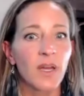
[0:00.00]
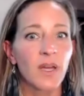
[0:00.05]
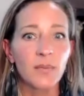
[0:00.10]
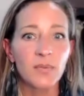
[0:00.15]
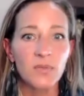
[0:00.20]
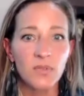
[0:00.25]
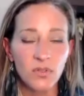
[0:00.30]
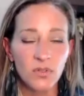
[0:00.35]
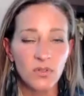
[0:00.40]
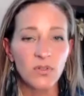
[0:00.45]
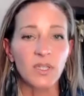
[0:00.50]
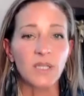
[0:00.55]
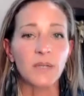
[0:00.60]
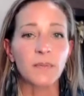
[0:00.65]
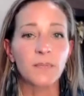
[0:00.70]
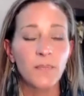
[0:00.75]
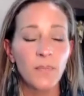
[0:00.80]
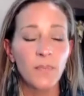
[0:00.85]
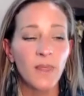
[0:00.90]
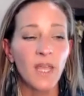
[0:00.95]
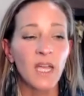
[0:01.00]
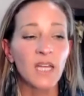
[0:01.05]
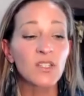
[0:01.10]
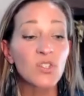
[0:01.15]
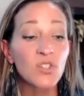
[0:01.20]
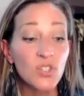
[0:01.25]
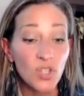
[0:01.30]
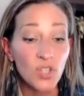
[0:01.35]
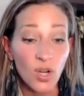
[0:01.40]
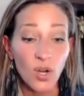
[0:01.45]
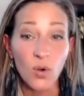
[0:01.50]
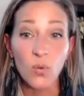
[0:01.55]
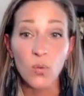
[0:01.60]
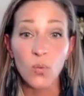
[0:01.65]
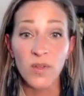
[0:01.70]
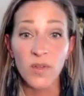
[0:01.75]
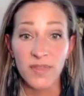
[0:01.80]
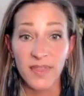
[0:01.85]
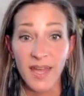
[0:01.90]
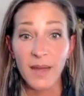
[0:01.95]
Absolutely. And so
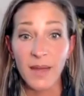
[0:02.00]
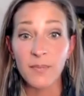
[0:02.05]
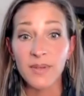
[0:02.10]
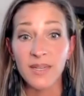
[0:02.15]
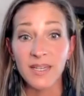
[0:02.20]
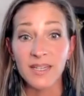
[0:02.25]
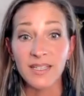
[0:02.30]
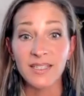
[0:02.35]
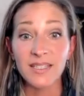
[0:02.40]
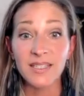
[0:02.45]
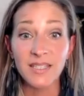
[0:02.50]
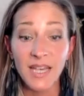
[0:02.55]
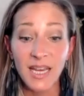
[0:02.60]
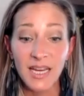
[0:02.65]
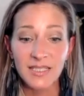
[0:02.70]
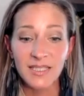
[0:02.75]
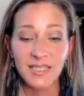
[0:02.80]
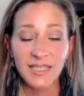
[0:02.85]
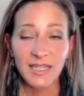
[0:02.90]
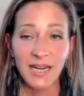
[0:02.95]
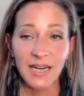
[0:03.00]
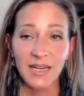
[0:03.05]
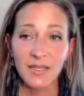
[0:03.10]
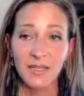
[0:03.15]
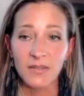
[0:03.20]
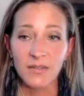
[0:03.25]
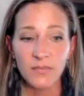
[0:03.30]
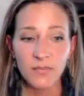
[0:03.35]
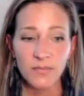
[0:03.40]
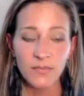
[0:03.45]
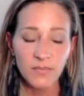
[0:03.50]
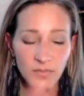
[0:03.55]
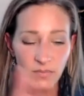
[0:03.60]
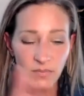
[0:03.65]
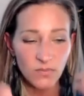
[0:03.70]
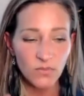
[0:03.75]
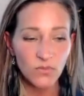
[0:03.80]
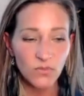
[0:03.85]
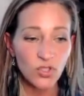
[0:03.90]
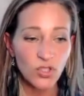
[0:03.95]
with that being said, to kind of
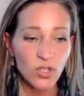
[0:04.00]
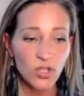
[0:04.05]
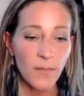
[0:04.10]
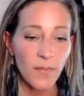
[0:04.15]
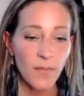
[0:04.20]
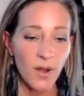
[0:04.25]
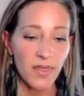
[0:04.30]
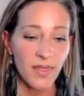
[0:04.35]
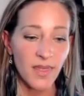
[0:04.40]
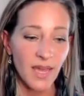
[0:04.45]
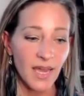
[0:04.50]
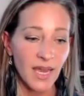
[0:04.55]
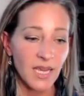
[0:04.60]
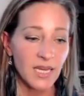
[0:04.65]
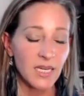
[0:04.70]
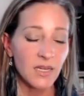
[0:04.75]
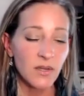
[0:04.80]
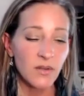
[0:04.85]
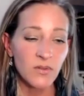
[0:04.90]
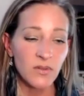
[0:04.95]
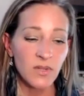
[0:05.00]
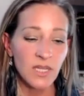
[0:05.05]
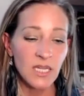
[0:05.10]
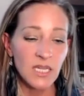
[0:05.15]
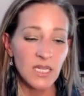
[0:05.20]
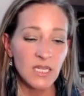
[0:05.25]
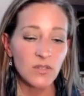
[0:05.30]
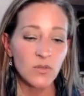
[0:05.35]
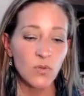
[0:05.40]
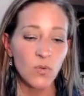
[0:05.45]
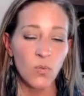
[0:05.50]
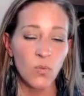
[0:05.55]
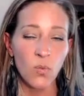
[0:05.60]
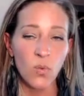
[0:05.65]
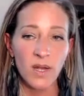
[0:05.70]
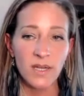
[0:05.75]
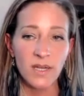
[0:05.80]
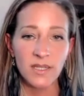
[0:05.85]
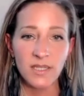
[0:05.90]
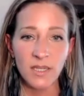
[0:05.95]
jump on that, is
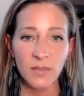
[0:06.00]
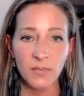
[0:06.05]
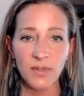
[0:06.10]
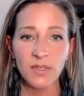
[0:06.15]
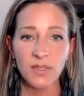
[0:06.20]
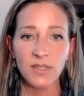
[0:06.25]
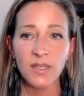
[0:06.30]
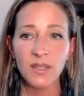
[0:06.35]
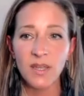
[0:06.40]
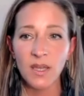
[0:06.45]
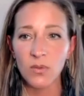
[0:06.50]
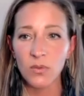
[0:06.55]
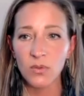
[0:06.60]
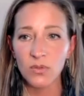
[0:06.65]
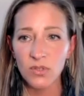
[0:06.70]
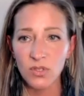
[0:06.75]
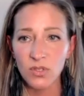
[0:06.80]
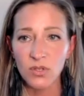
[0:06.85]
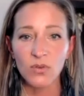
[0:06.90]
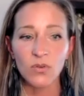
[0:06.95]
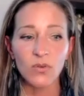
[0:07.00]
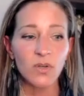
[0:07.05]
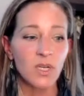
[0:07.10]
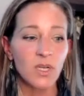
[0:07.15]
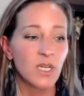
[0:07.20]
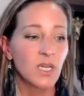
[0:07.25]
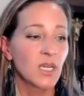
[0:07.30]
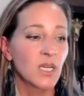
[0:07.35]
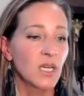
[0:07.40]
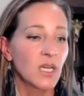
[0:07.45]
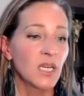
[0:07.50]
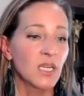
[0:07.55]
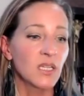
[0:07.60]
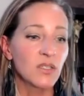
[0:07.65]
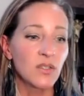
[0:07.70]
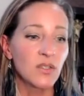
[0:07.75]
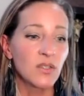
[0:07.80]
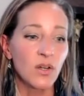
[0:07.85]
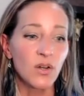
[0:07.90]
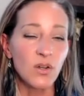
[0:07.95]
what typically they will do
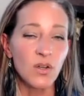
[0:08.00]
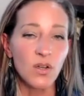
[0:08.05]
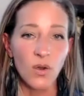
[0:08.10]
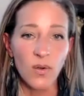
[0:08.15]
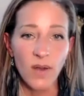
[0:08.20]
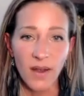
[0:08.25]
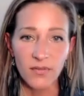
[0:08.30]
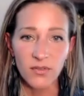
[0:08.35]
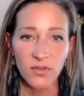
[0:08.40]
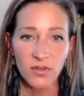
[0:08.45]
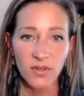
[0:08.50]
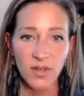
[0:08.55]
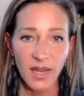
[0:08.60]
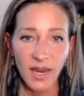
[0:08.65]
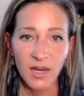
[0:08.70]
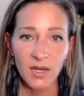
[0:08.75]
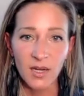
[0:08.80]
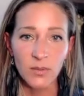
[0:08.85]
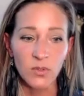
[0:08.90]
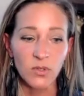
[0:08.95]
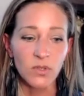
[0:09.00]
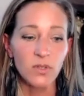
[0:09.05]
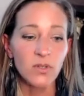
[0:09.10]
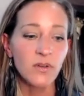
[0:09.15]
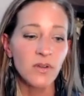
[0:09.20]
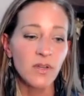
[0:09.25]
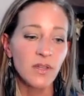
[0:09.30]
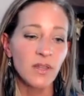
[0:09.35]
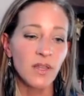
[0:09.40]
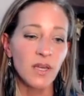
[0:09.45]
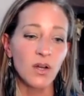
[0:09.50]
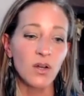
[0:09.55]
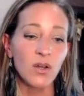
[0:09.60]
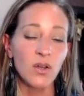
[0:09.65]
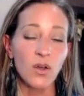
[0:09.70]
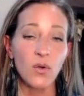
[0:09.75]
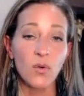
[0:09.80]
is they'll go after the animal, they'll